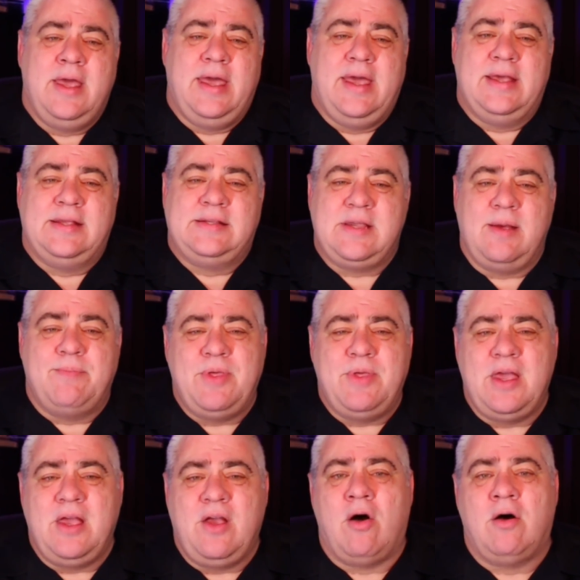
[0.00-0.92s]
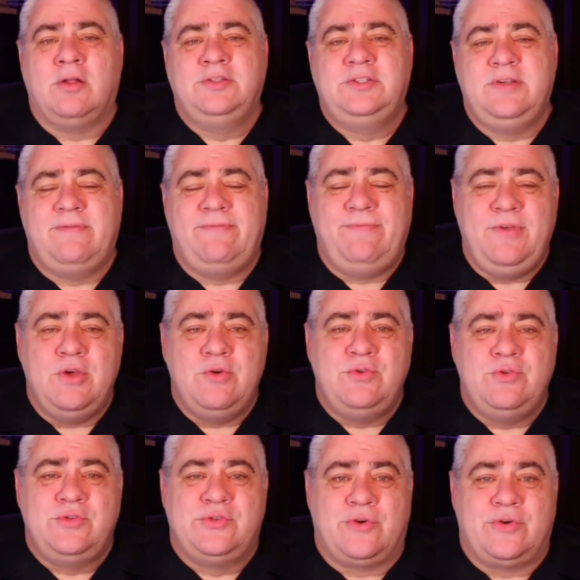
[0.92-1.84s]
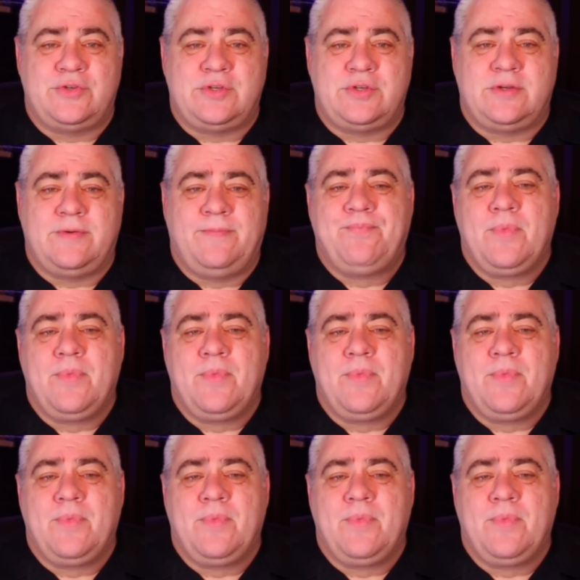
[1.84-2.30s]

is something called diffusers.